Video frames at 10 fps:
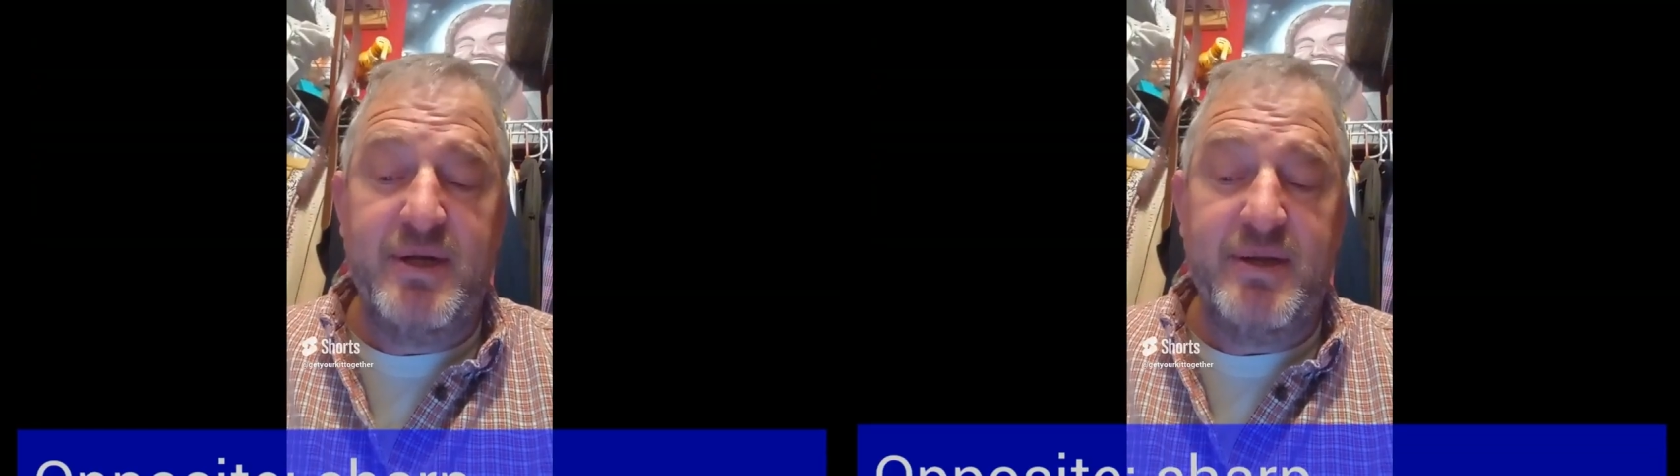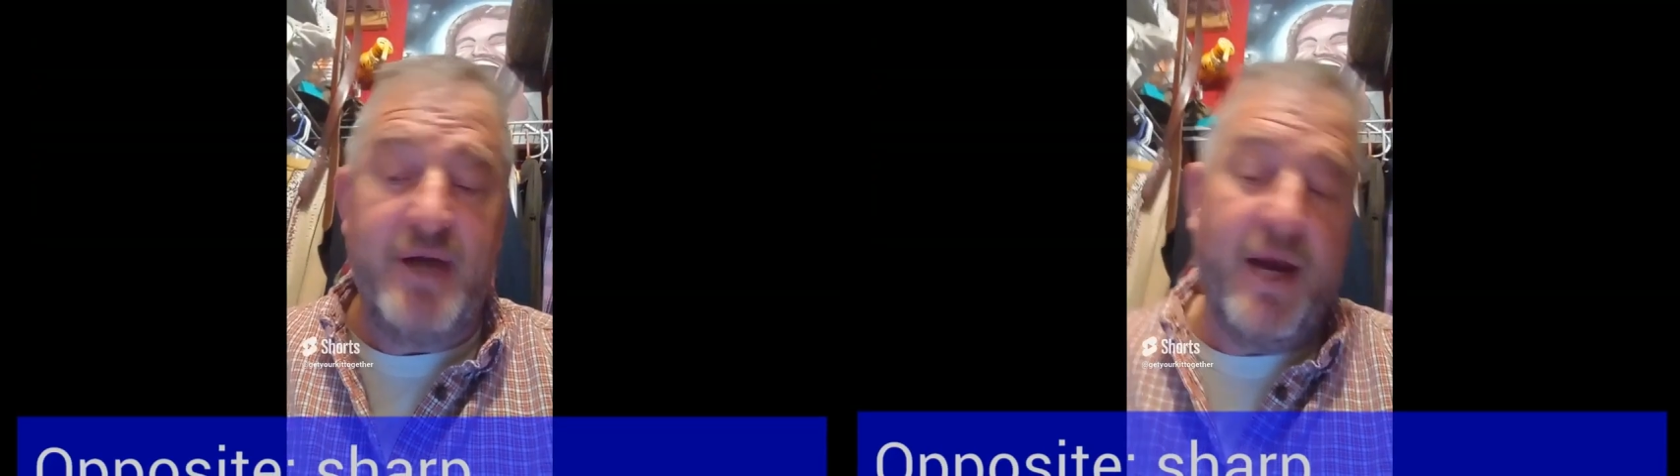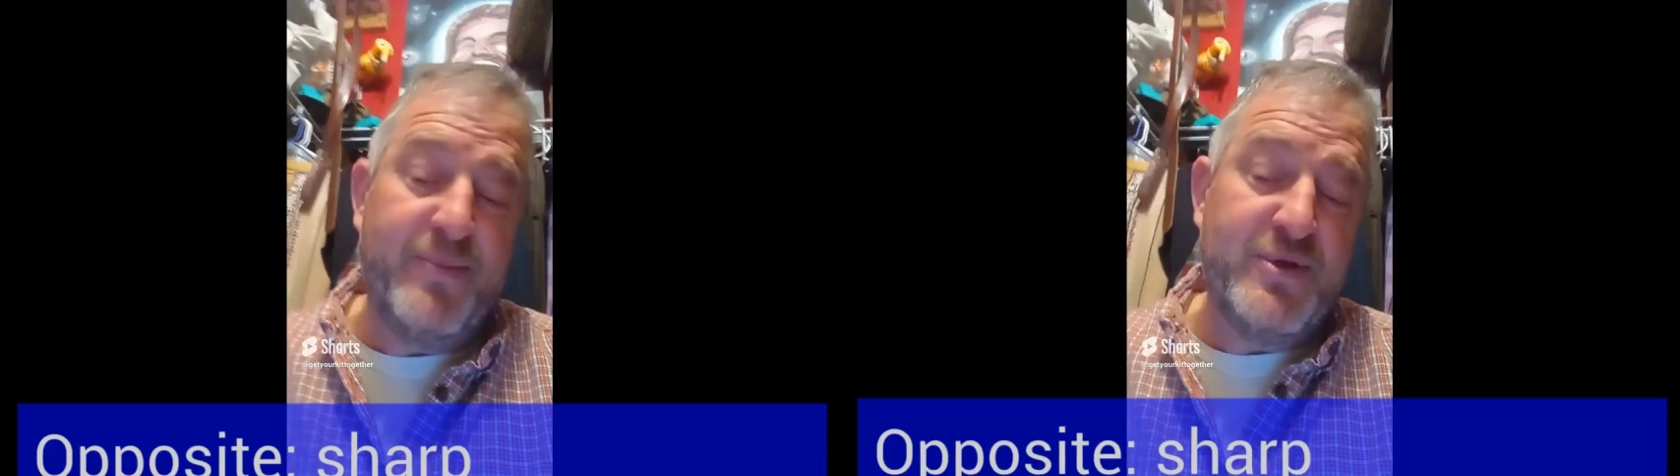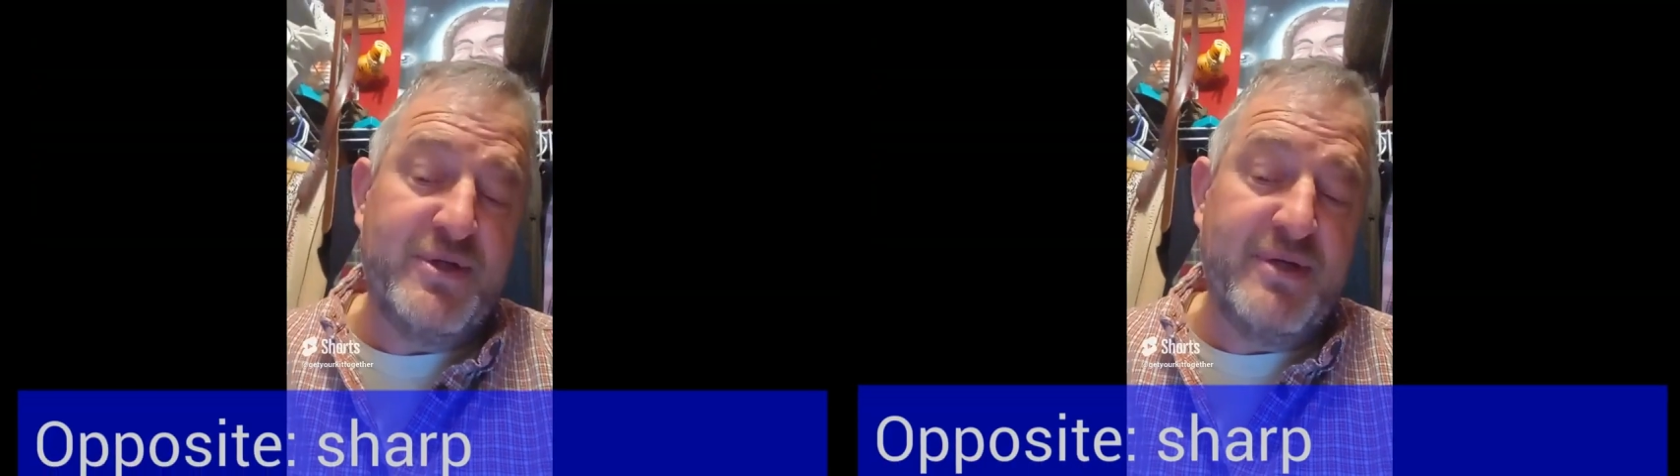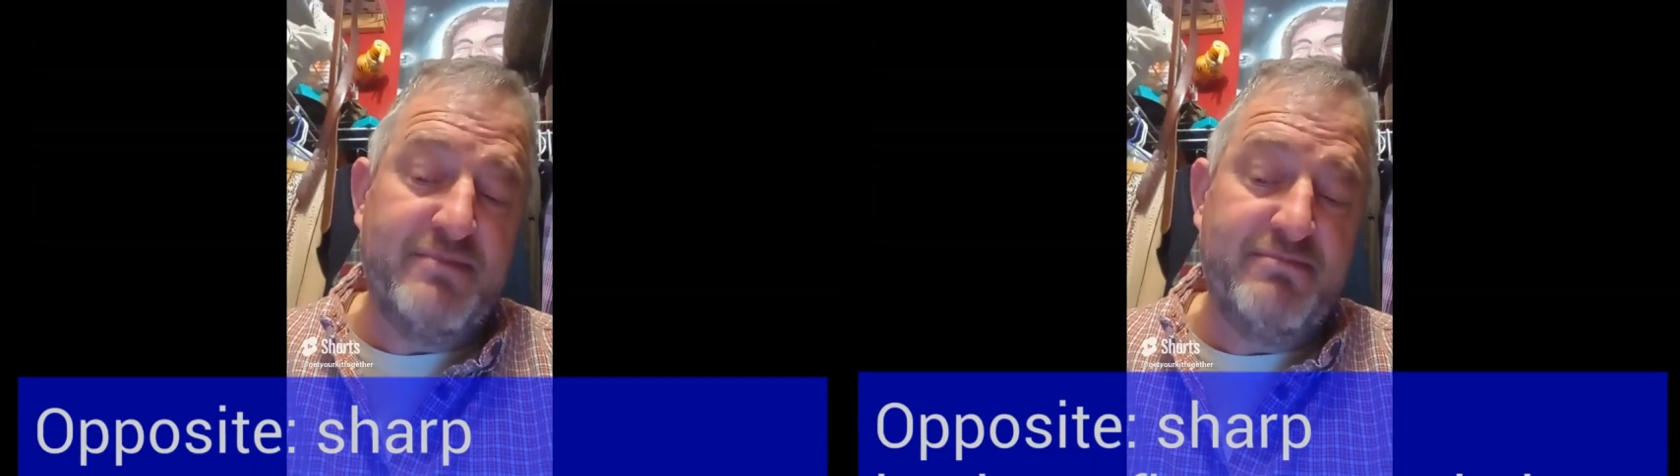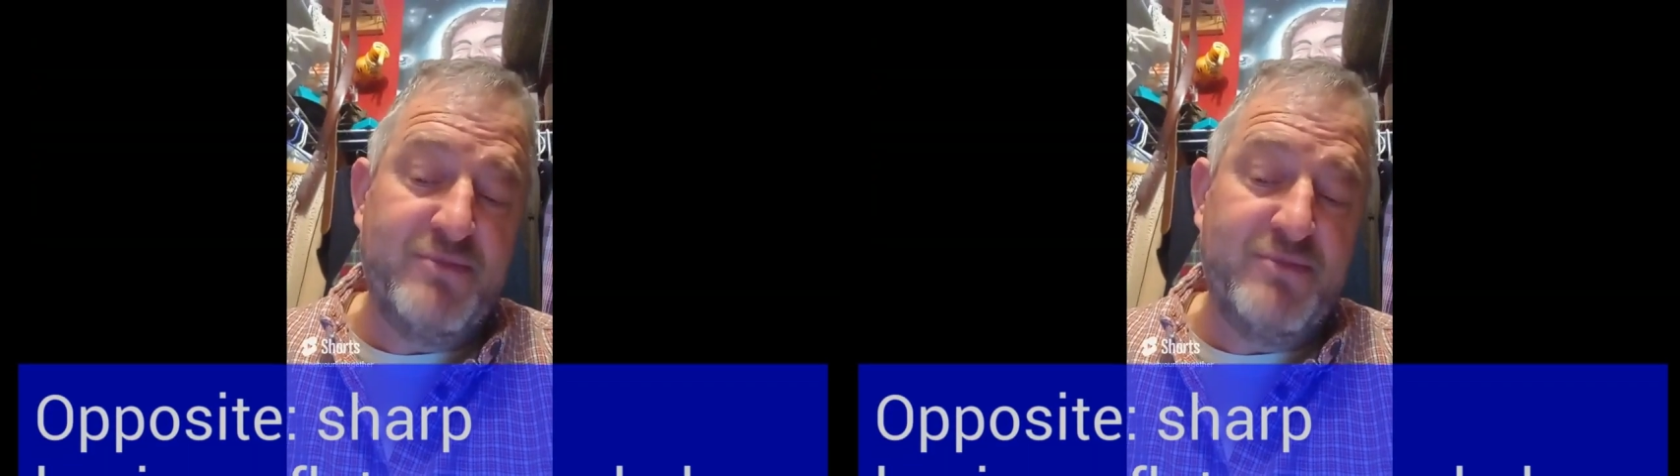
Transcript: The opposite,